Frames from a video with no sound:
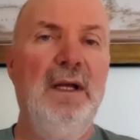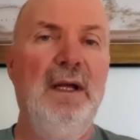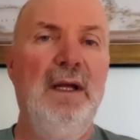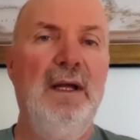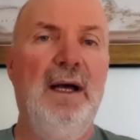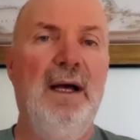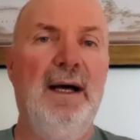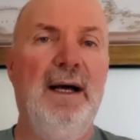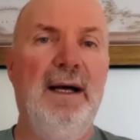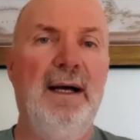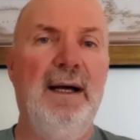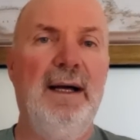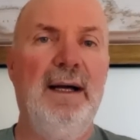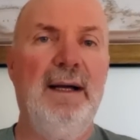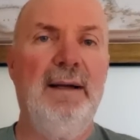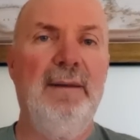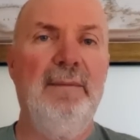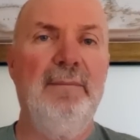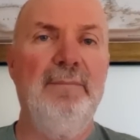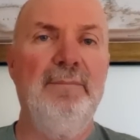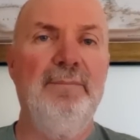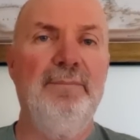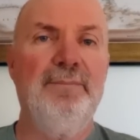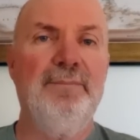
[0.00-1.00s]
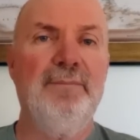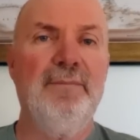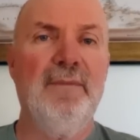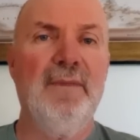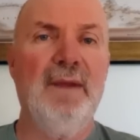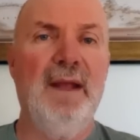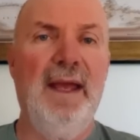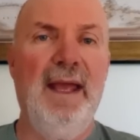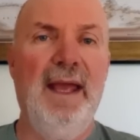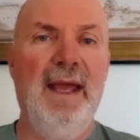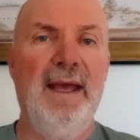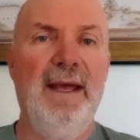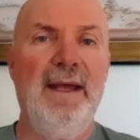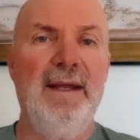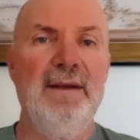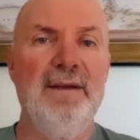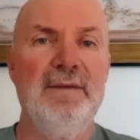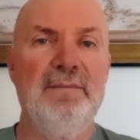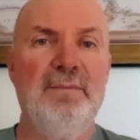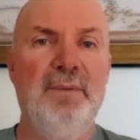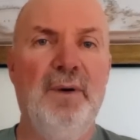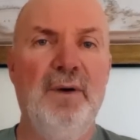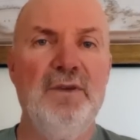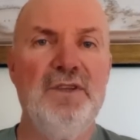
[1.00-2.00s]
Um, and
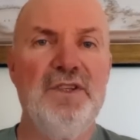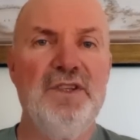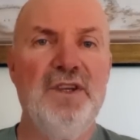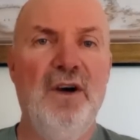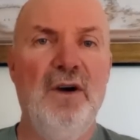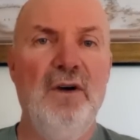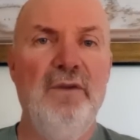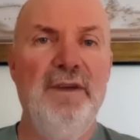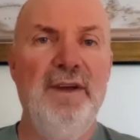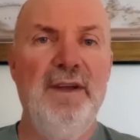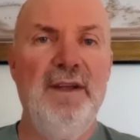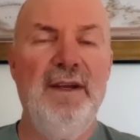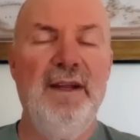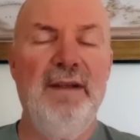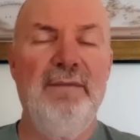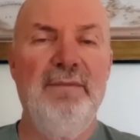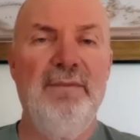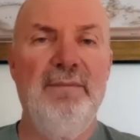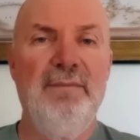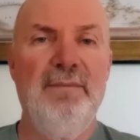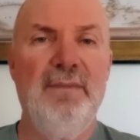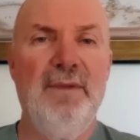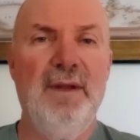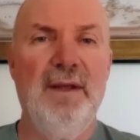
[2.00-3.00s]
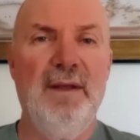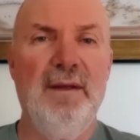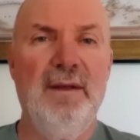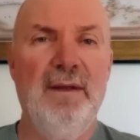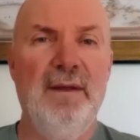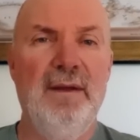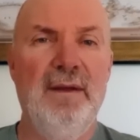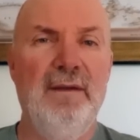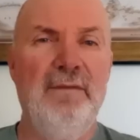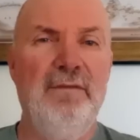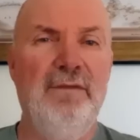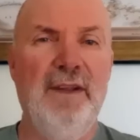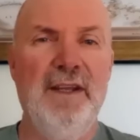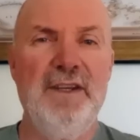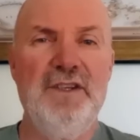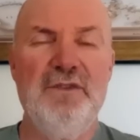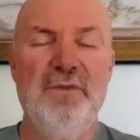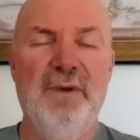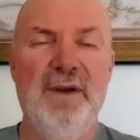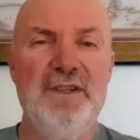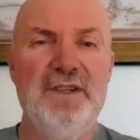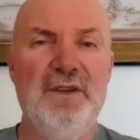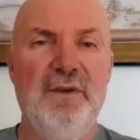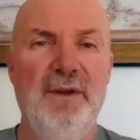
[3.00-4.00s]
post COVID, the
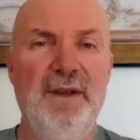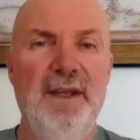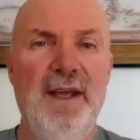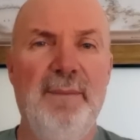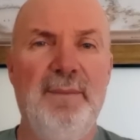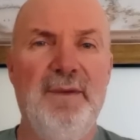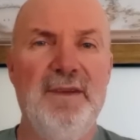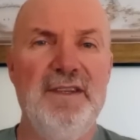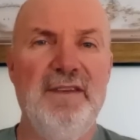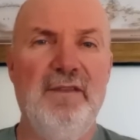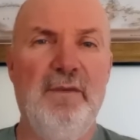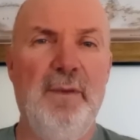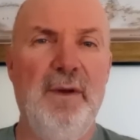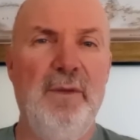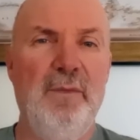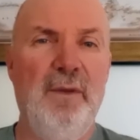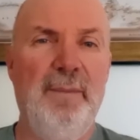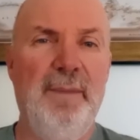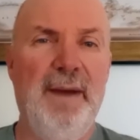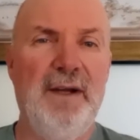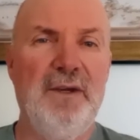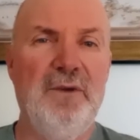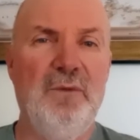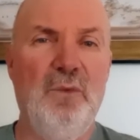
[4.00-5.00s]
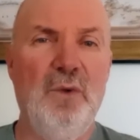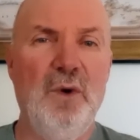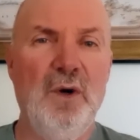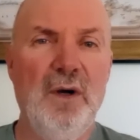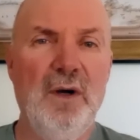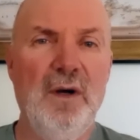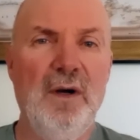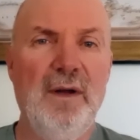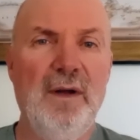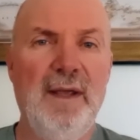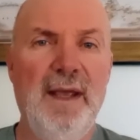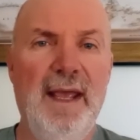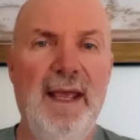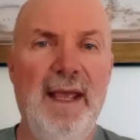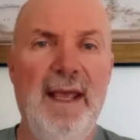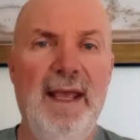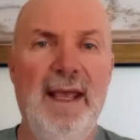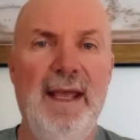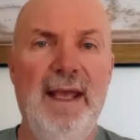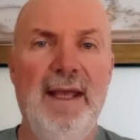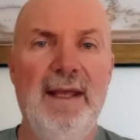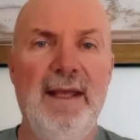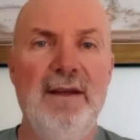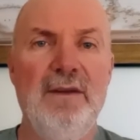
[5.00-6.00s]
inflation rate's going up because everybody went back to work.
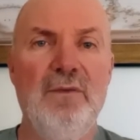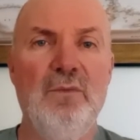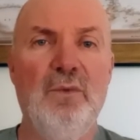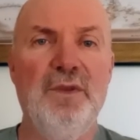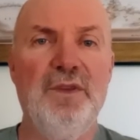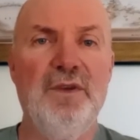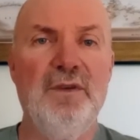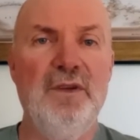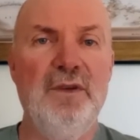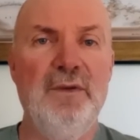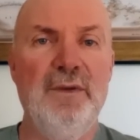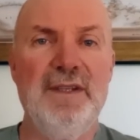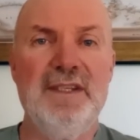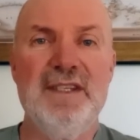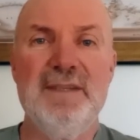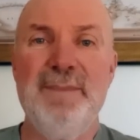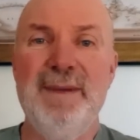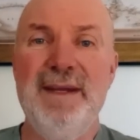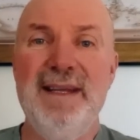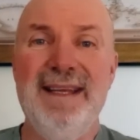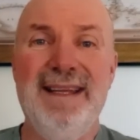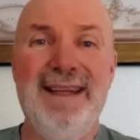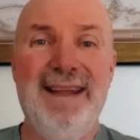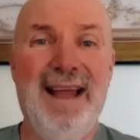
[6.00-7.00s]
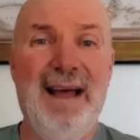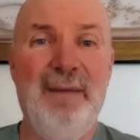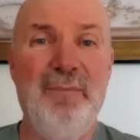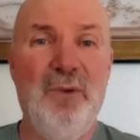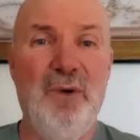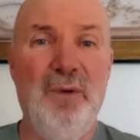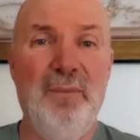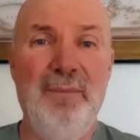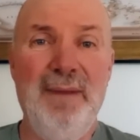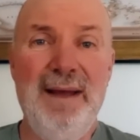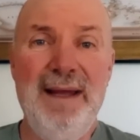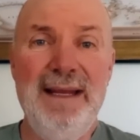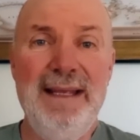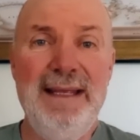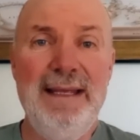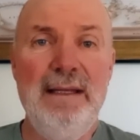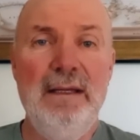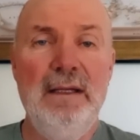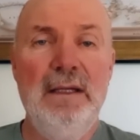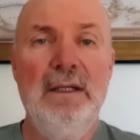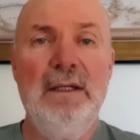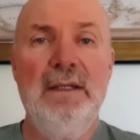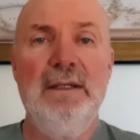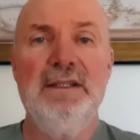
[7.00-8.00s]
And what they're doing is spending a lot more
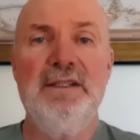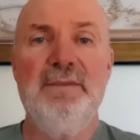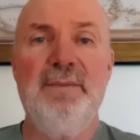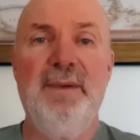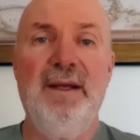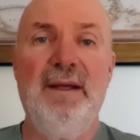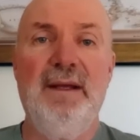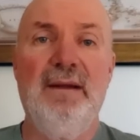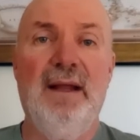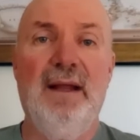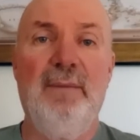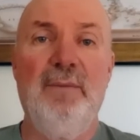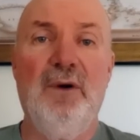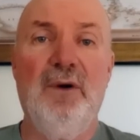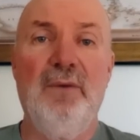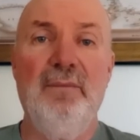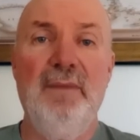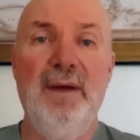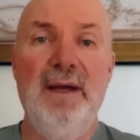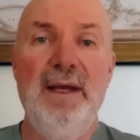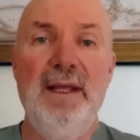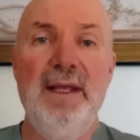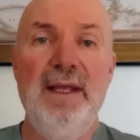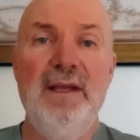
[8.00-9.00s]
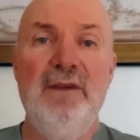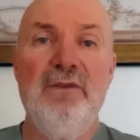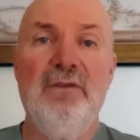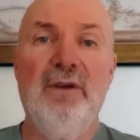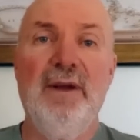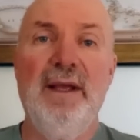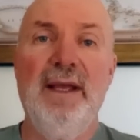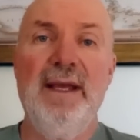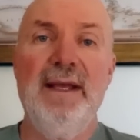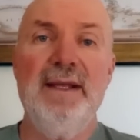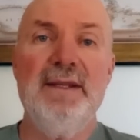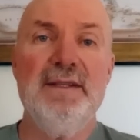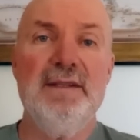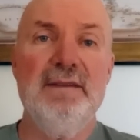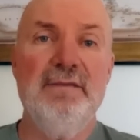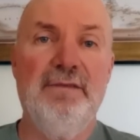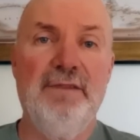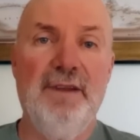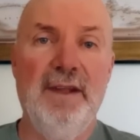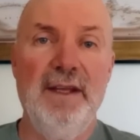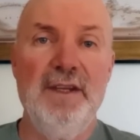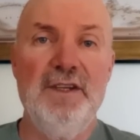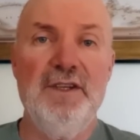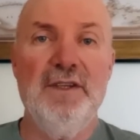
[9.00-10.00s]
money. Spending a lot more money creates
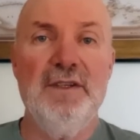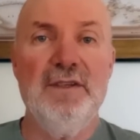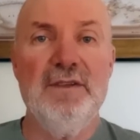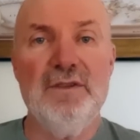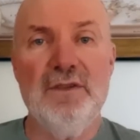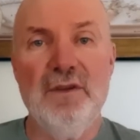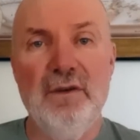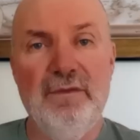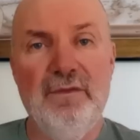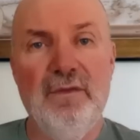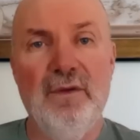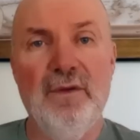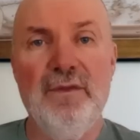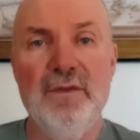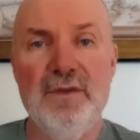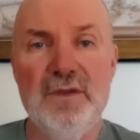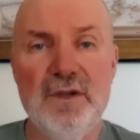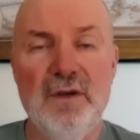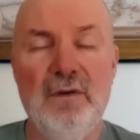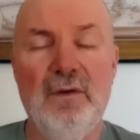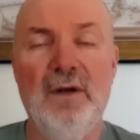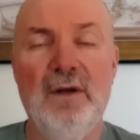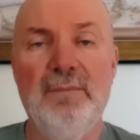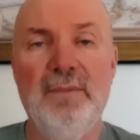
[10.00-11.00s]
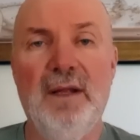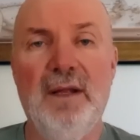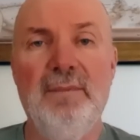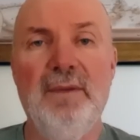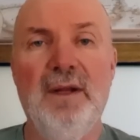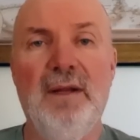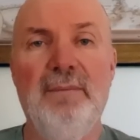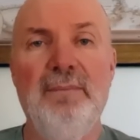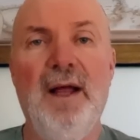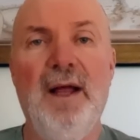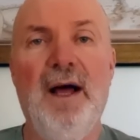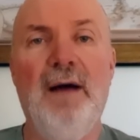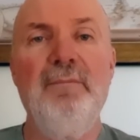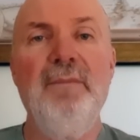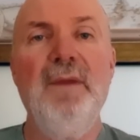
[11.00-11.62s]
inflation, so forth and so on, blah, blah, blah.